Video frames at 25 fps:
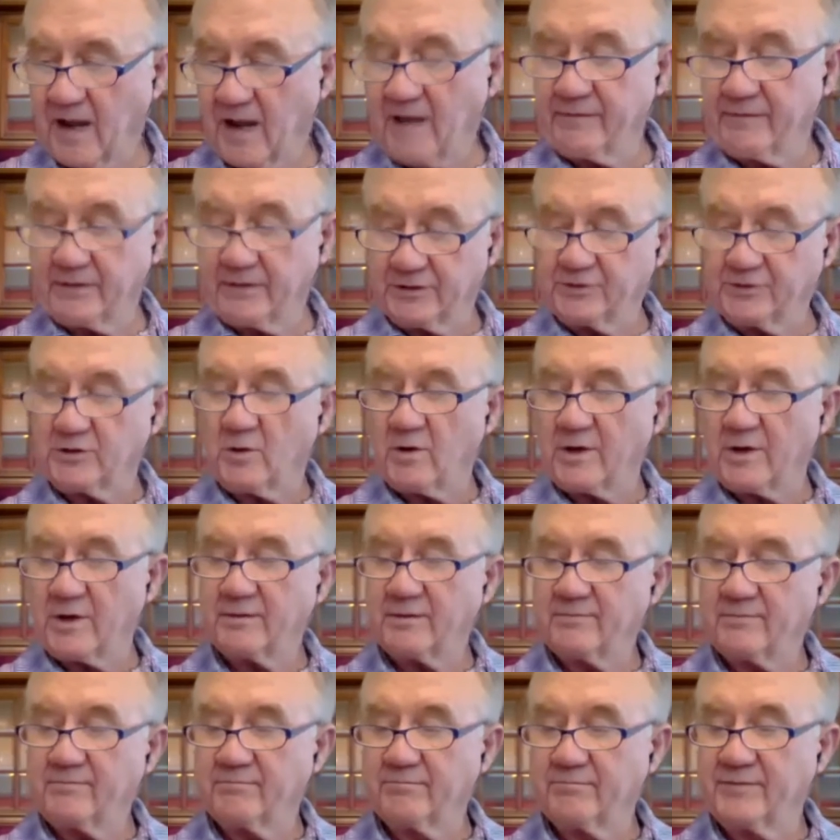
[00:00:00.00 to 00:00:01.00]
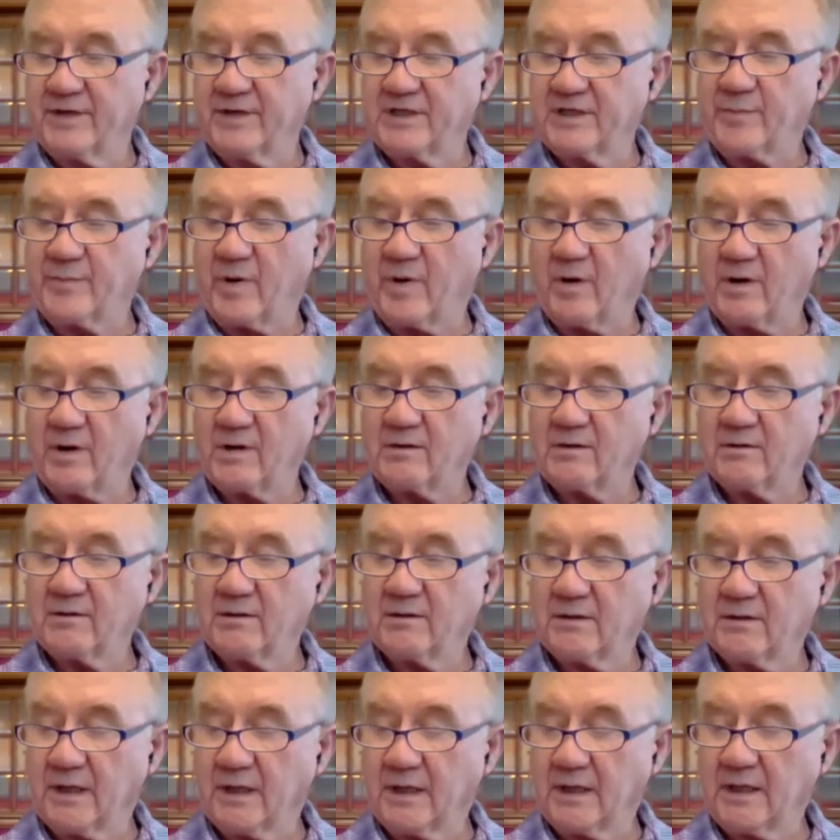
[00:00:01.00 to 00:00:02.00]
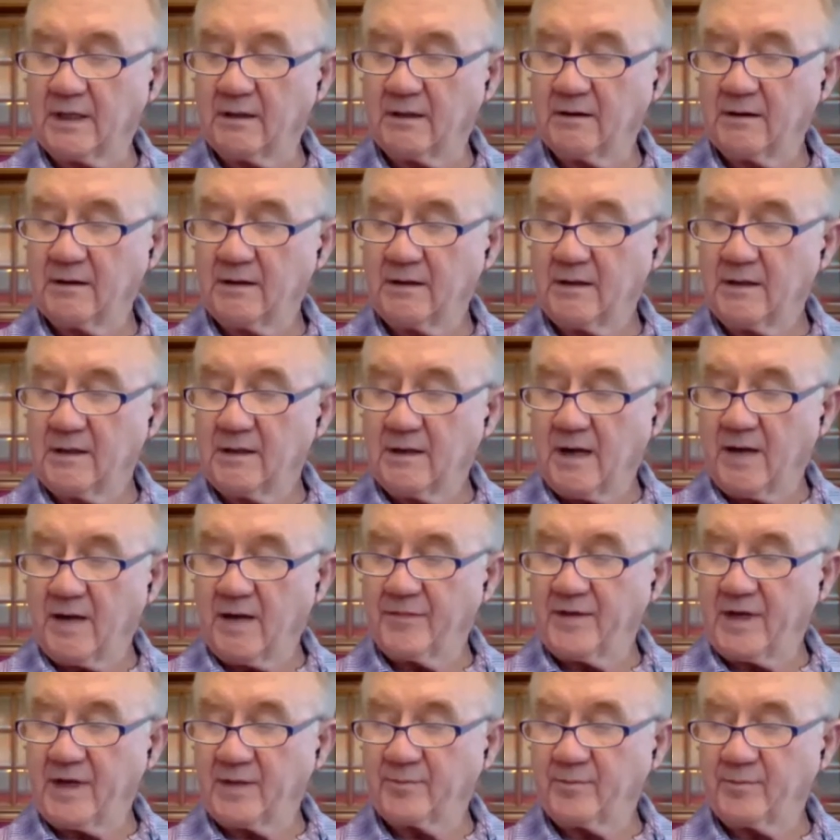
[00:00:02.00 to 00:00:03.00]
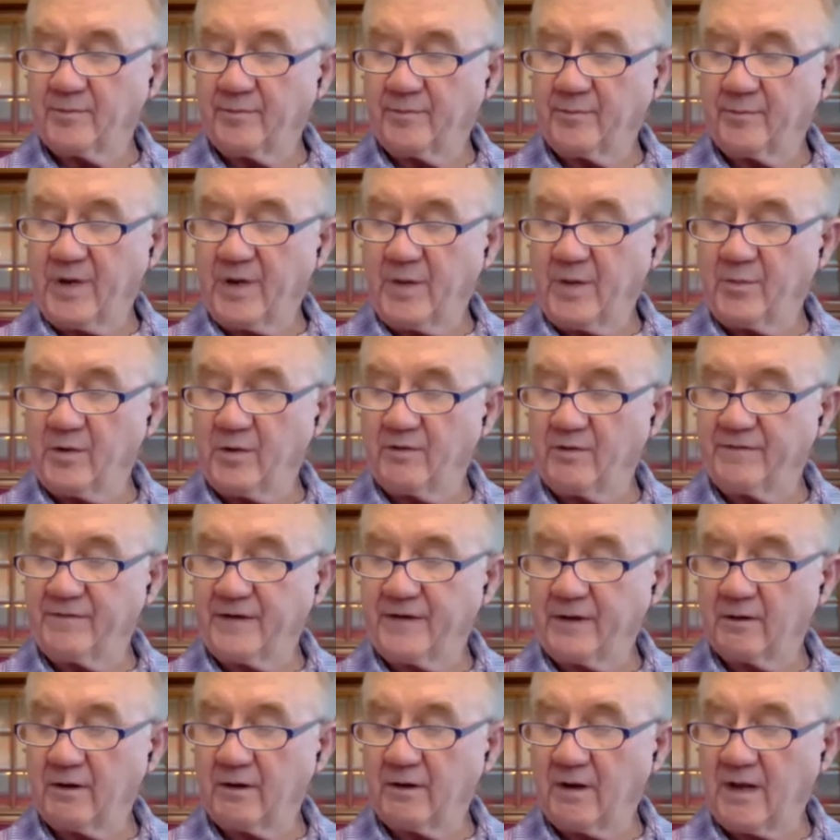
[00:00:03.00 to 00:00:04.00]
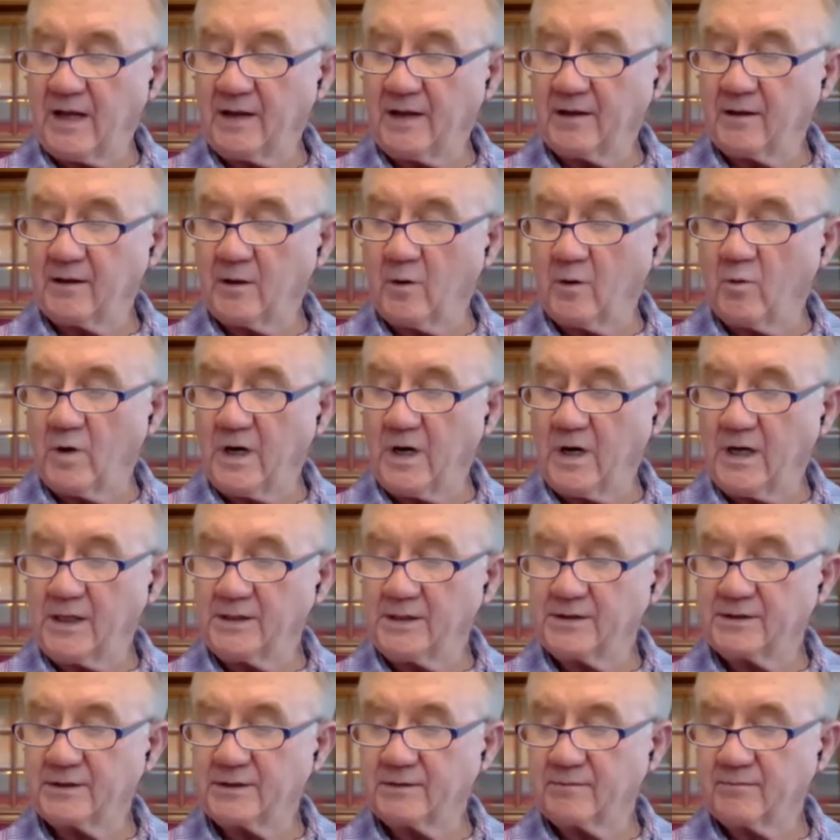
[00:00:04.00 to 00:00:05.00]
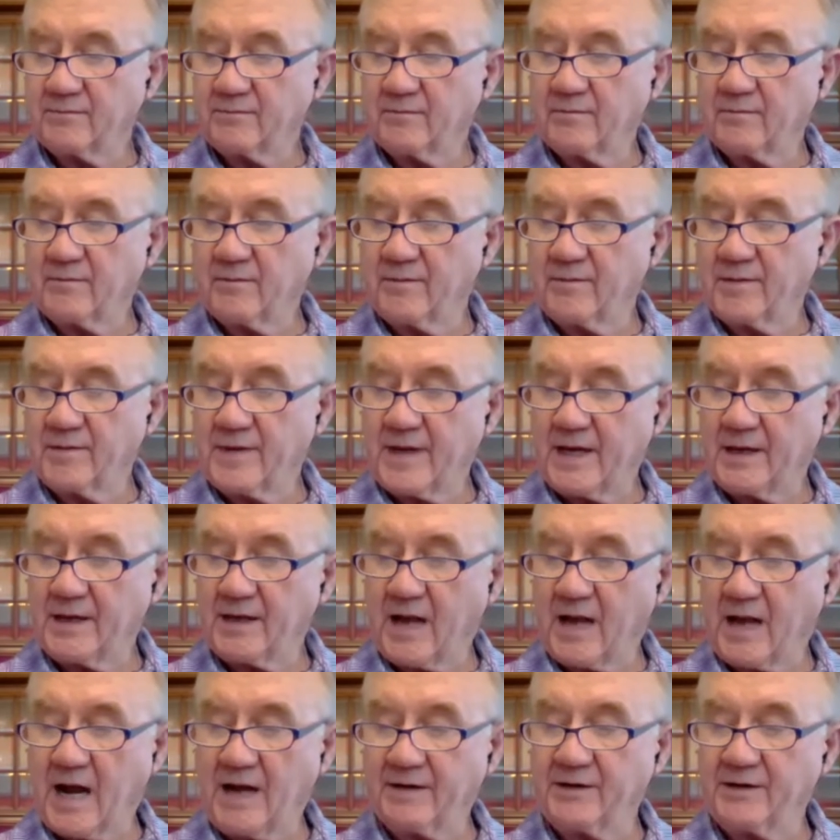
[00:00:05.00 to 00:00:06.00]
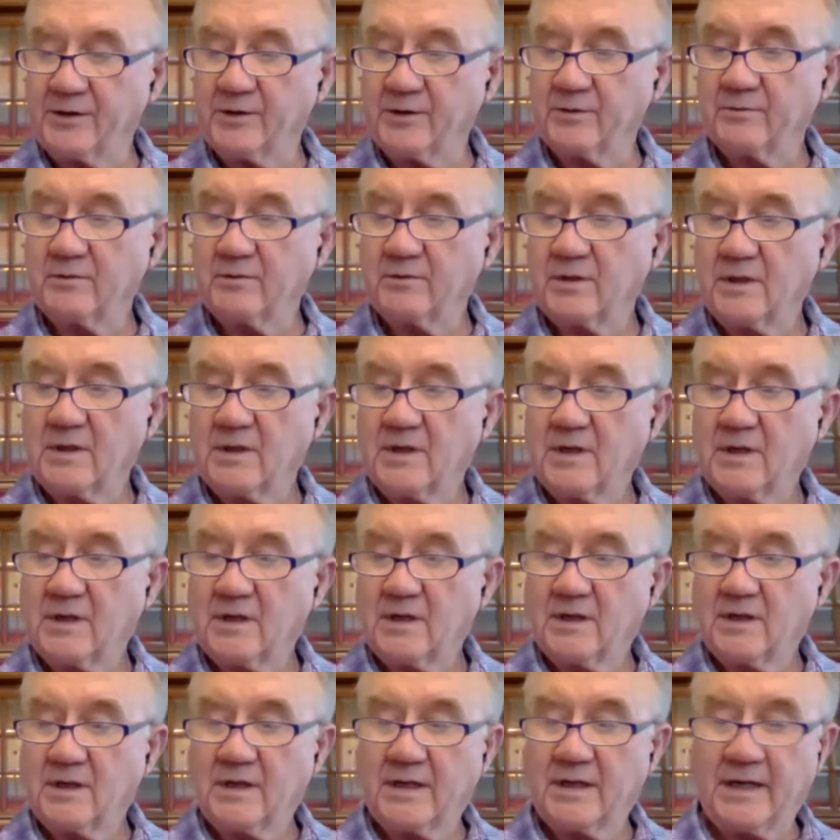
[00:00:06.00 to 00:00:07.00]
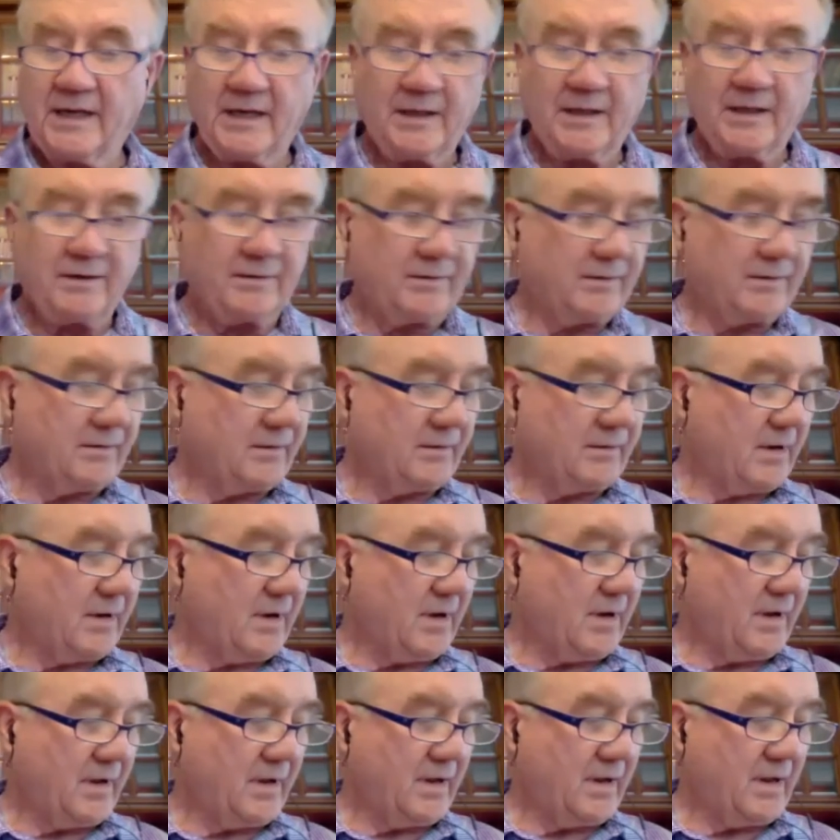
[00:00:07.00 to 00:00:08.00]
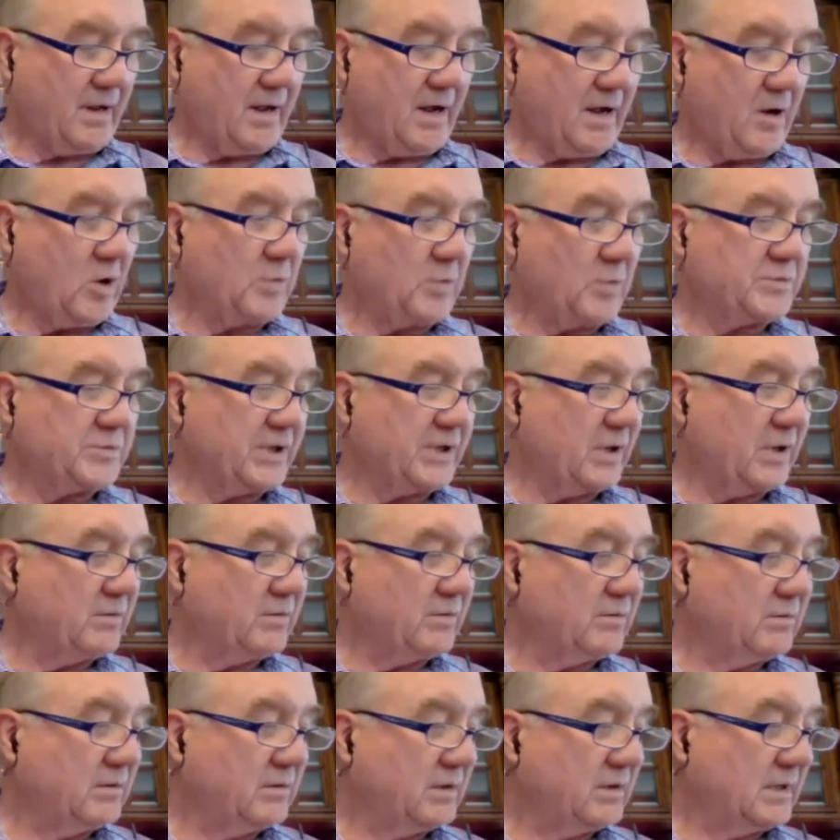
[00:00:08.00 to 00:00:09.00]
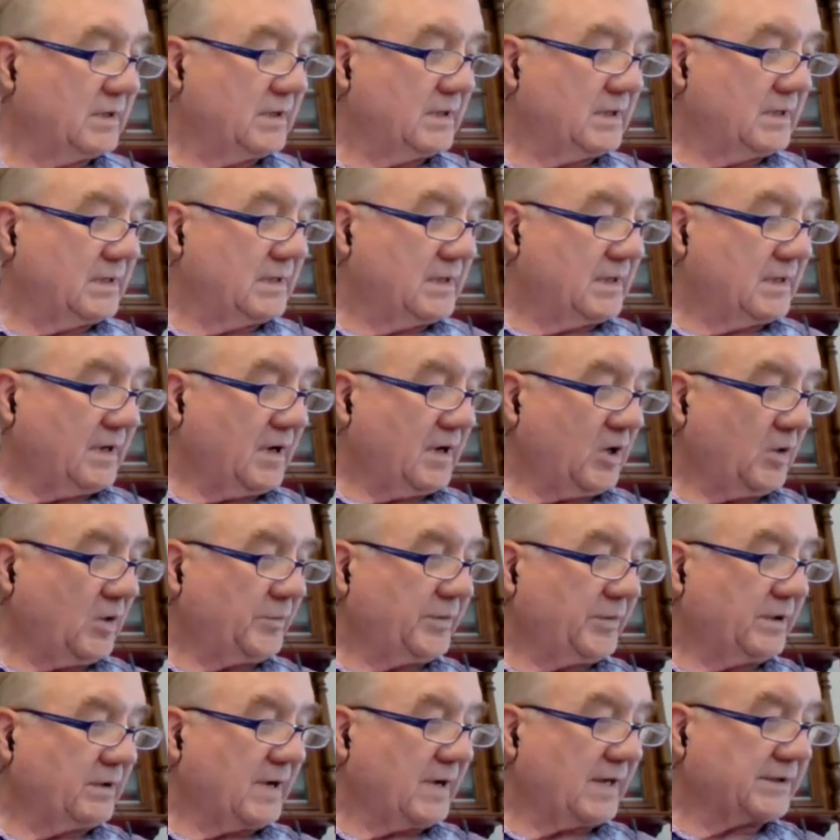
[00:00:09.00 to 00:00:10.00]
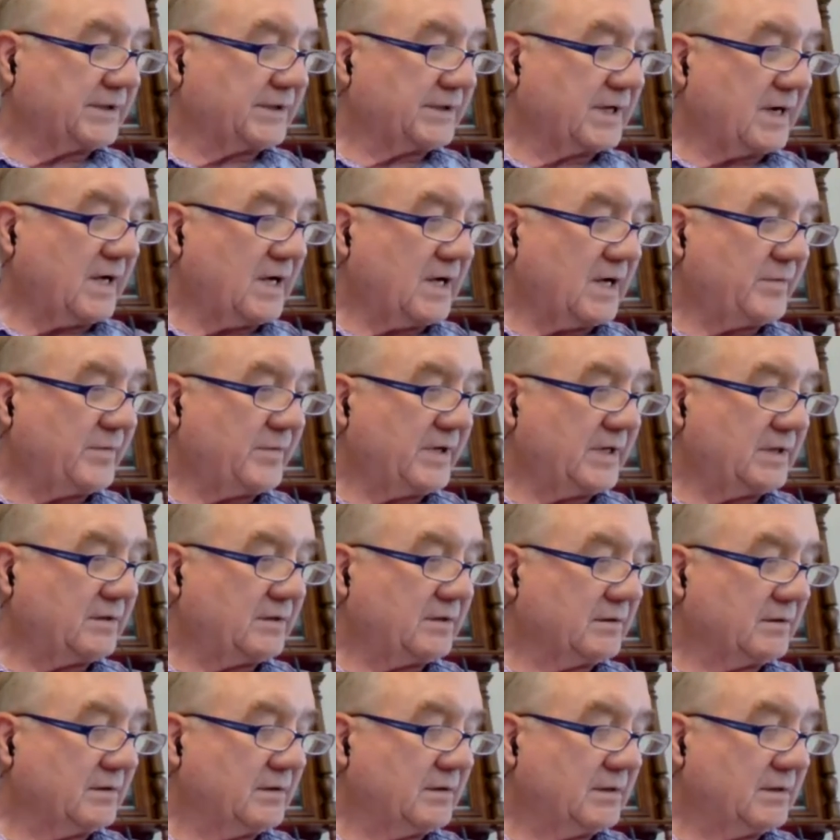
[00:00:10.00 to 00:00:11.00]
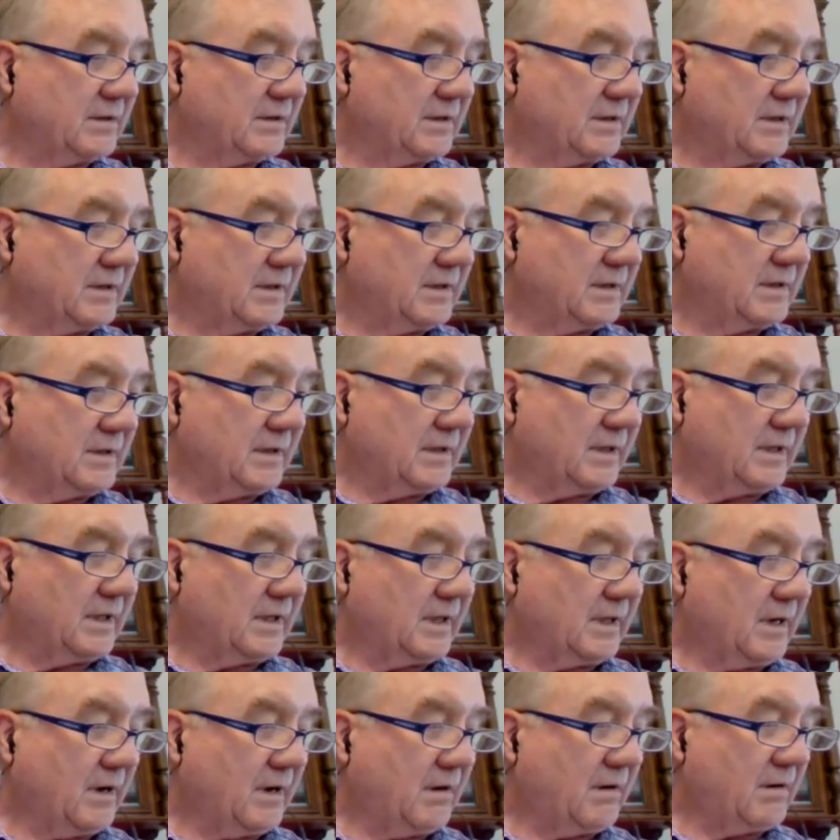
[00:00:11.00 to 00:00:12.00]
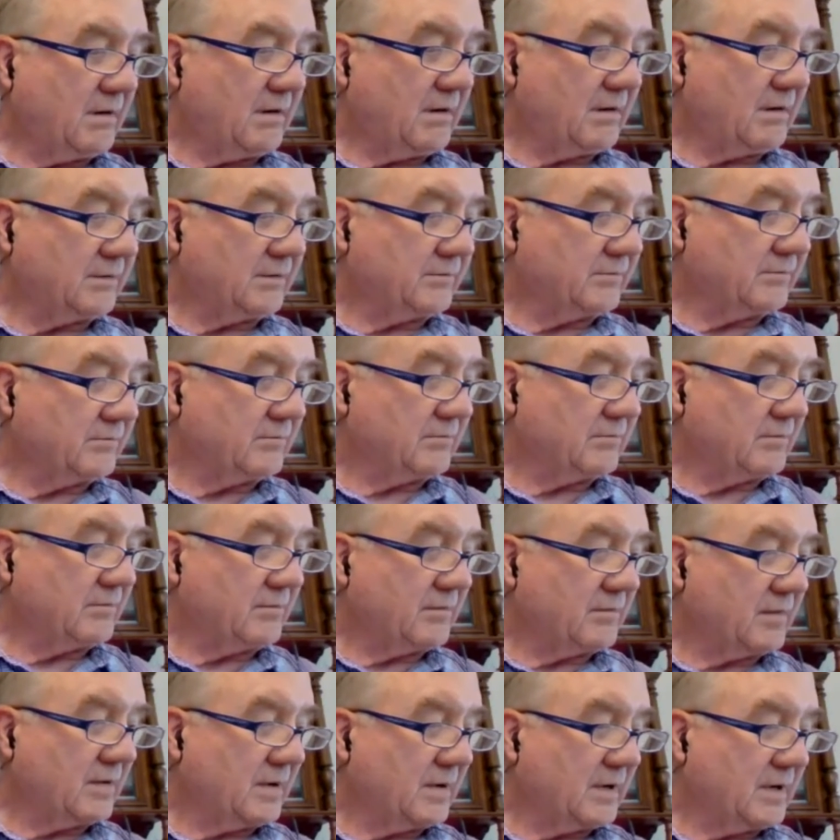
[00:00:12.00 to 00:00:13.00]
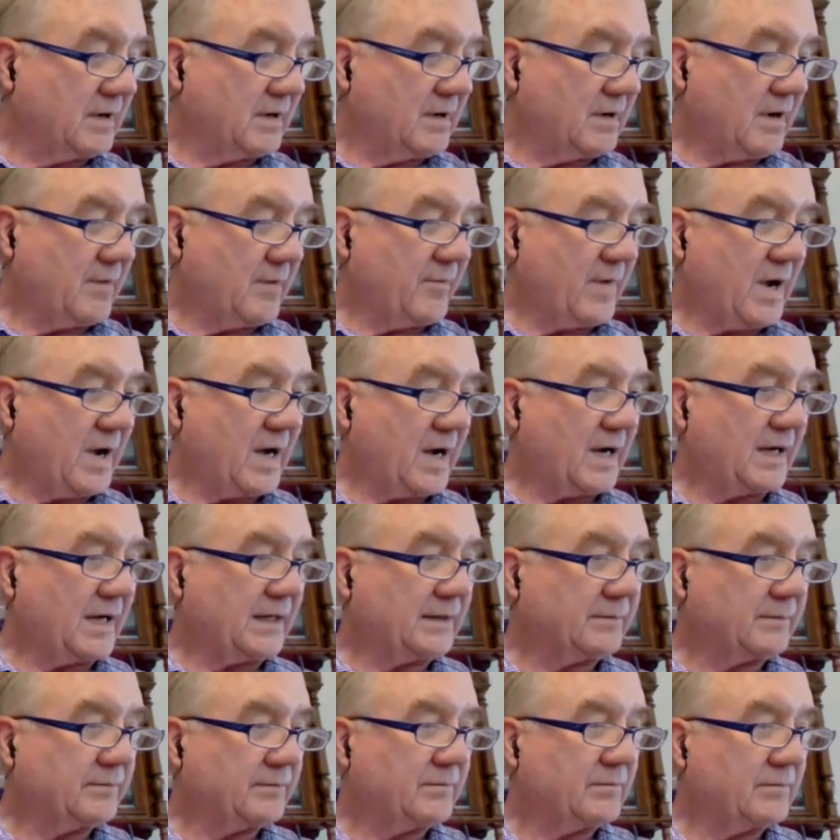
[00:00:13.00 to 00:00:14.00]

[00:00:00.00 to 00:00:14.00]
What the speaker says: I've enjoyed this part. I think people feel a lot of ways that I do, and I hope so. I hope you'd like to comment on my